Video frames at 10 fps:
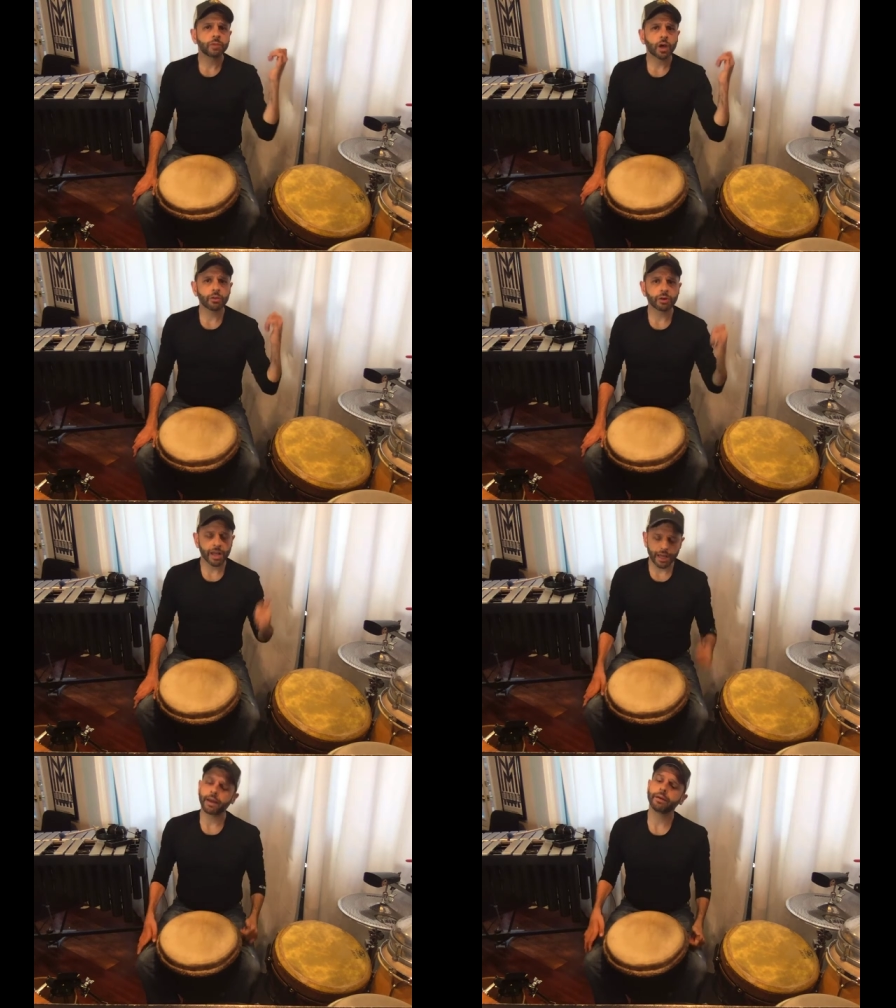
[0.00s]
Other
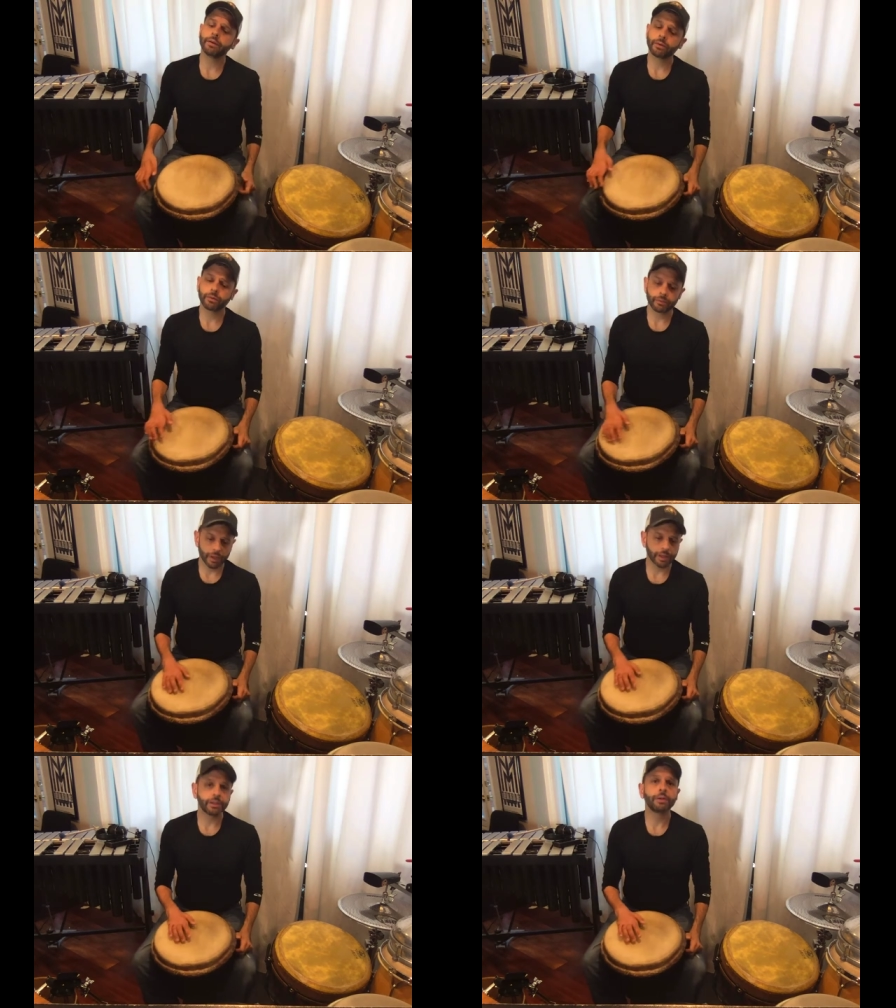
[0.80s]
hand.
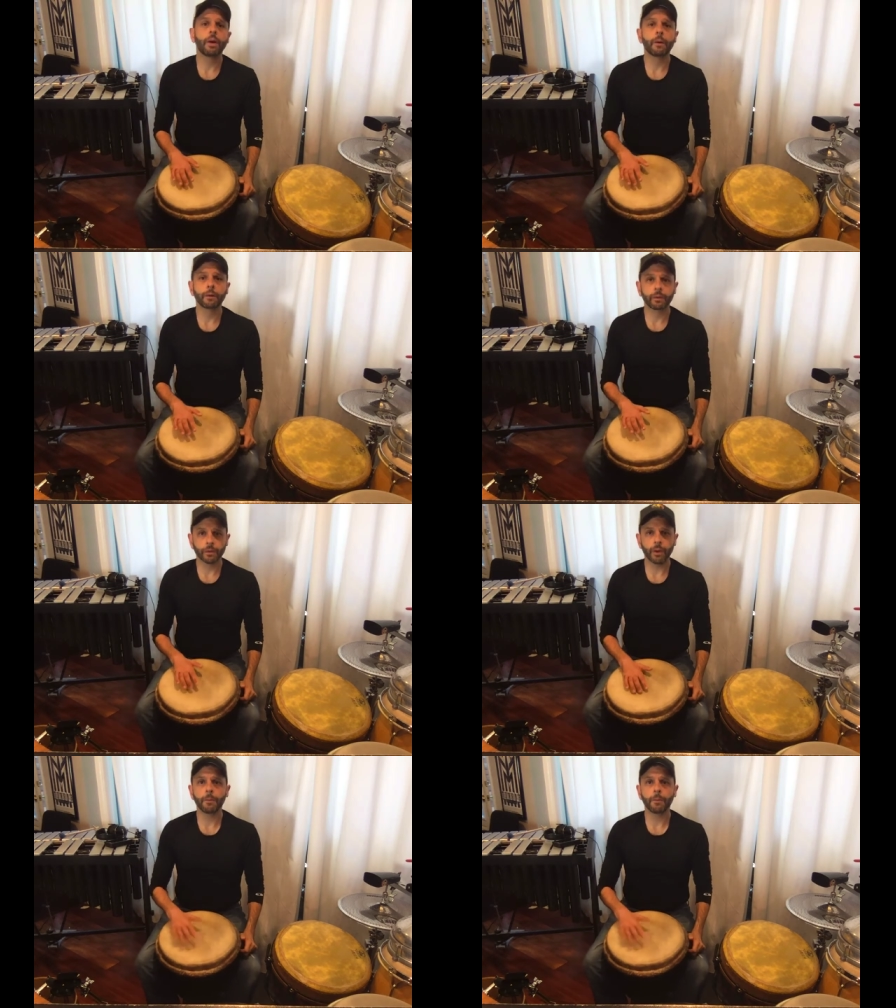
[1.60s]
Ready? Go.